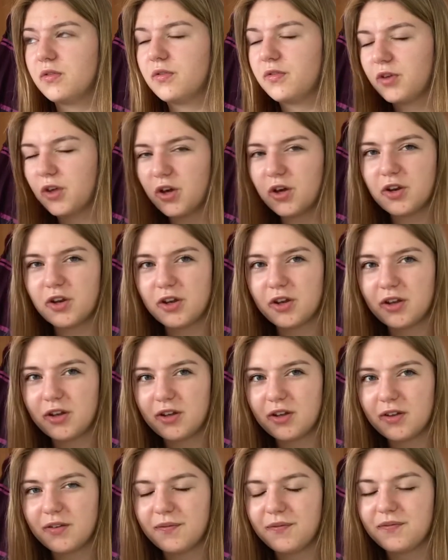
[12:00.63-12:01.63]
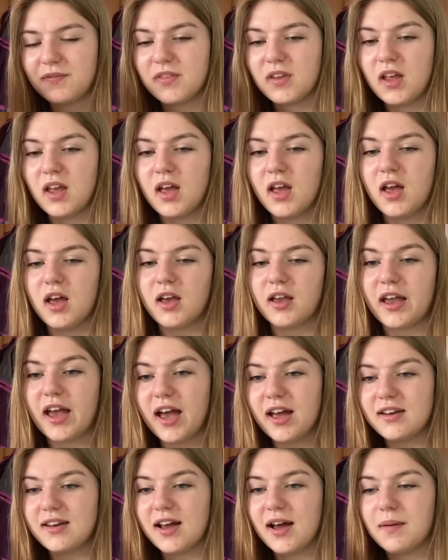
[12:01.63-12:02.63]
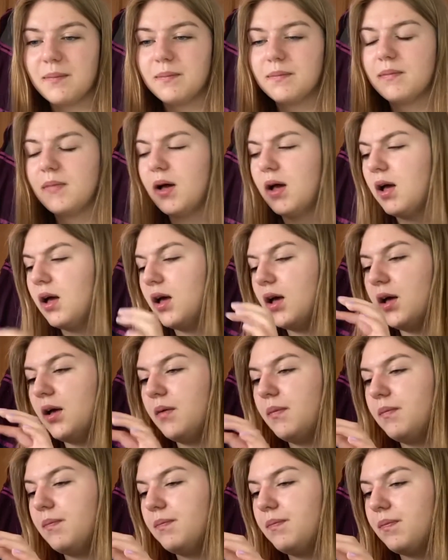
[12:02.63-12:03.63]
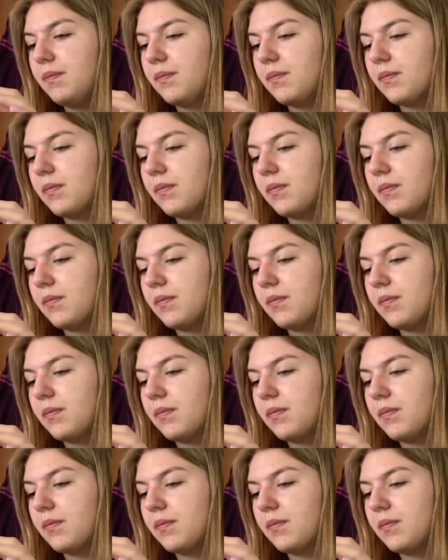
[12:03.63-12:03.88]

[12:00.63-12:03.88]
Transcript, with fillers: Fjerda, Ketterdam, um,